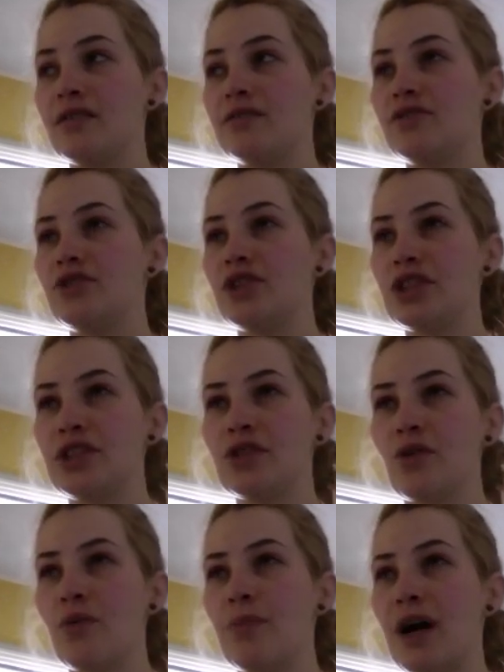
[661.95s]
just
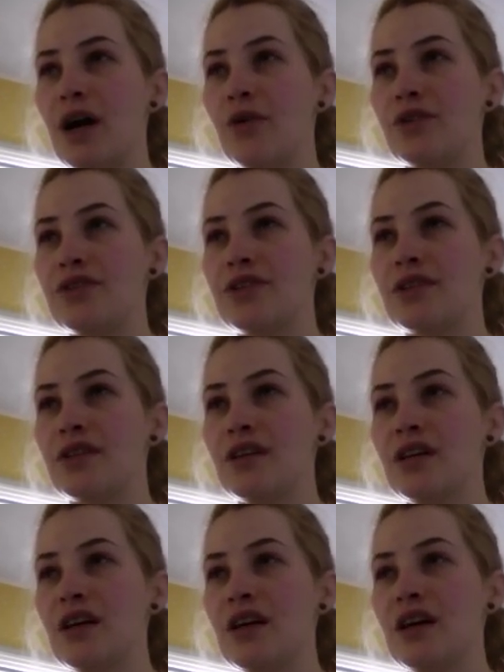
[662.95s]
about,
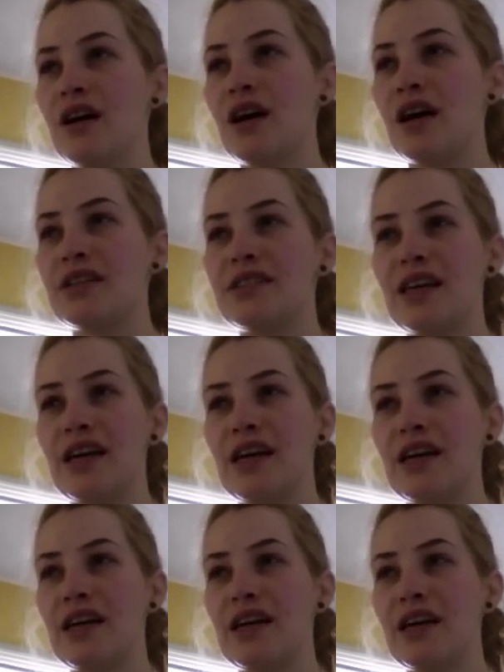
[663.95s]
I'd
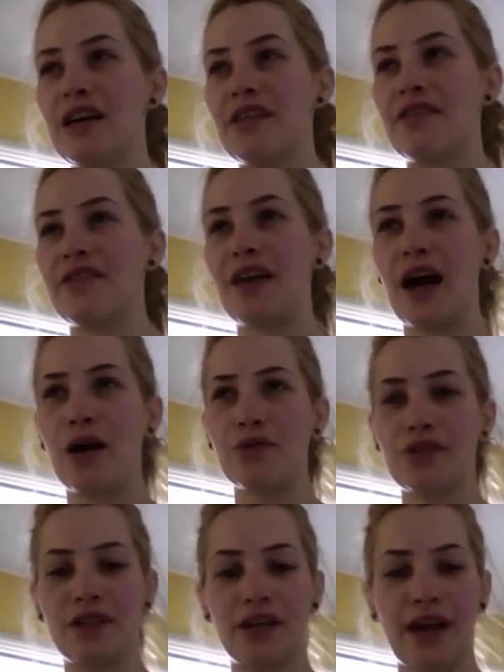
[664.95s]
say,
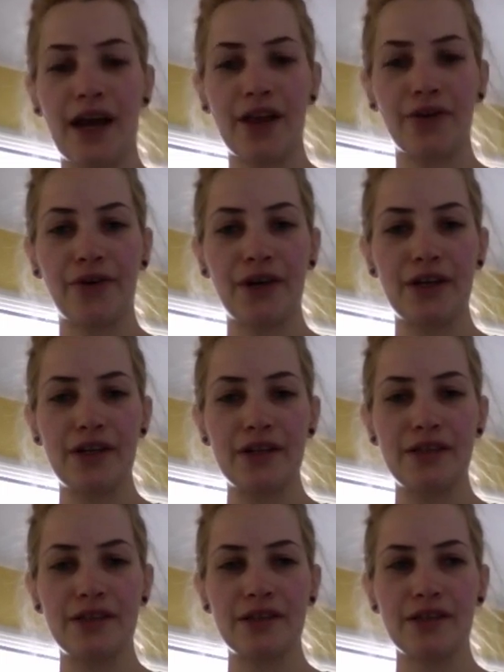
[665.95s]
1,000
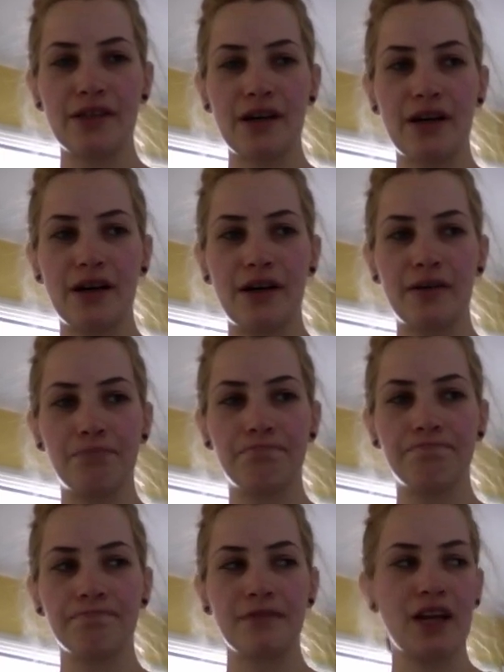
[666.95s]
calories,
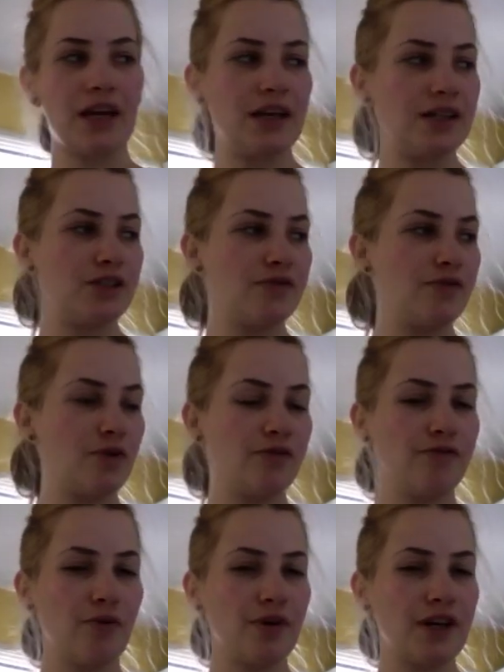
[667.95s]
and it's
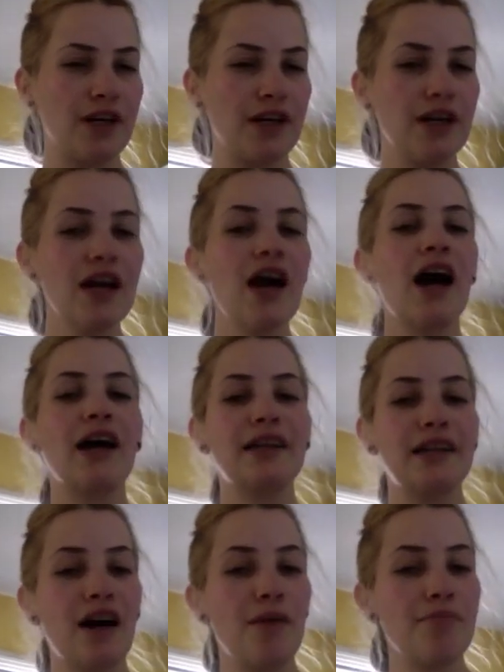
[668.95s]
4:40. I need
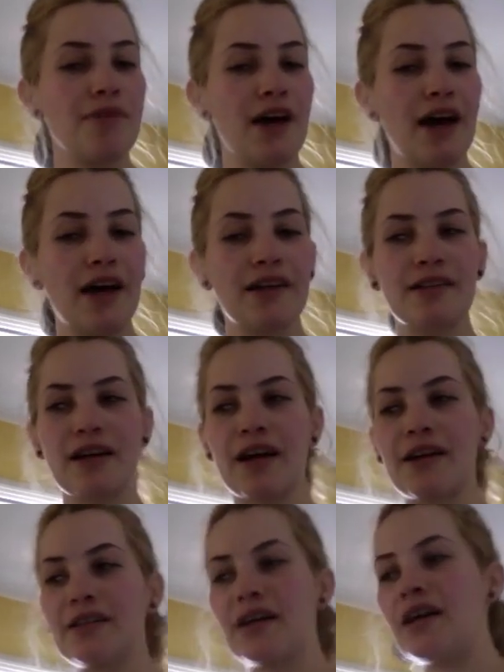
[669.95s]
to up that.
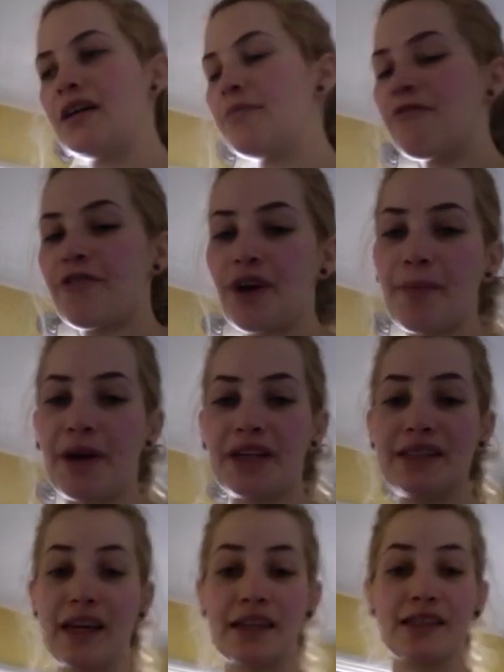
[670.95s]
I forgot my
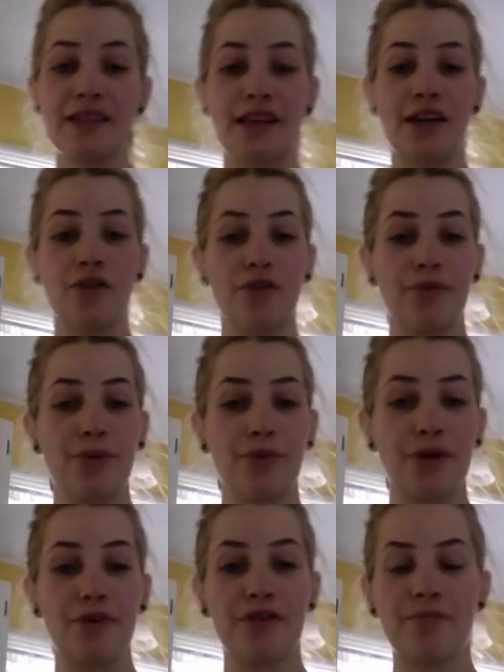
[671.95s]
dates that I normally
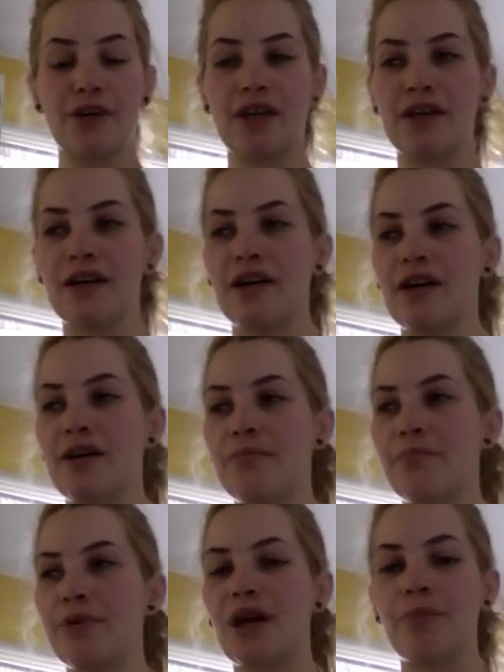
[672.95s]
bring with me,
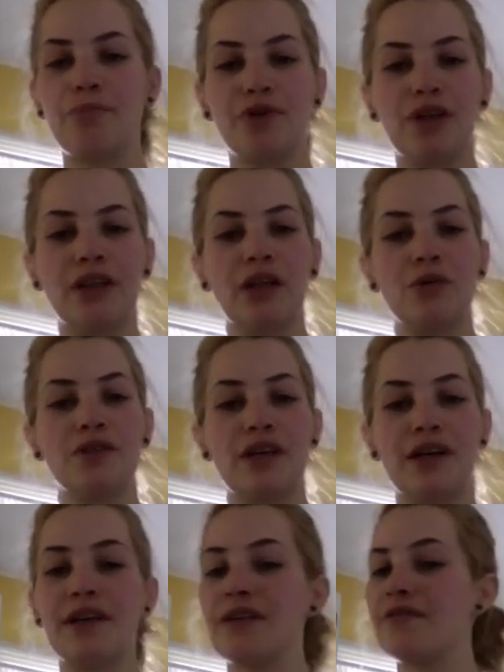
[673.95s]
but I'm really low
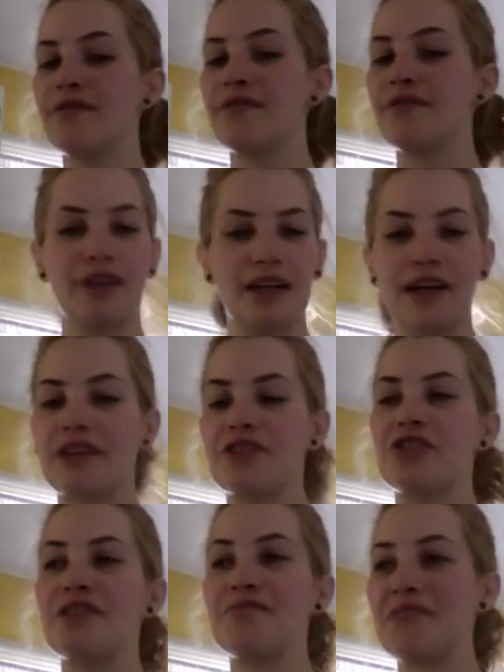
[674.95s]
sedative. Like I
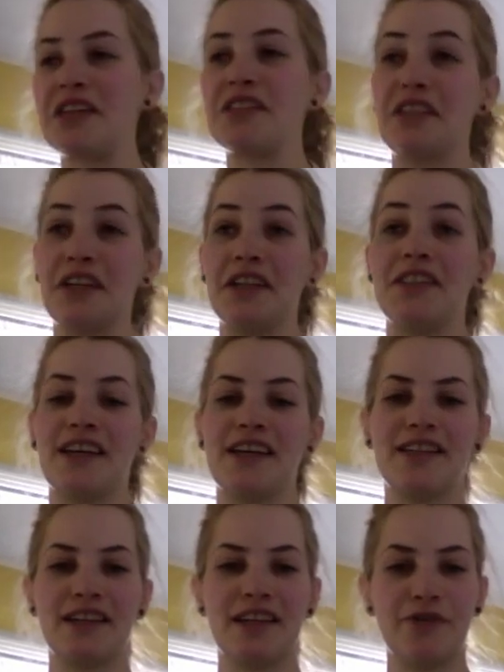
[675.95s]
sit at a
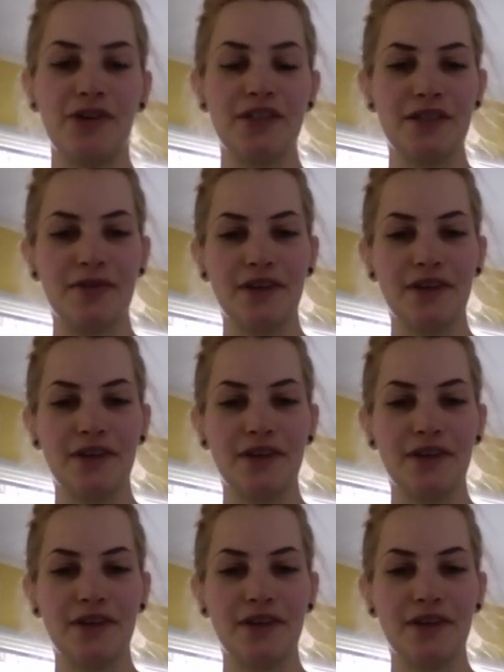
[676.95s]
desk and I run some,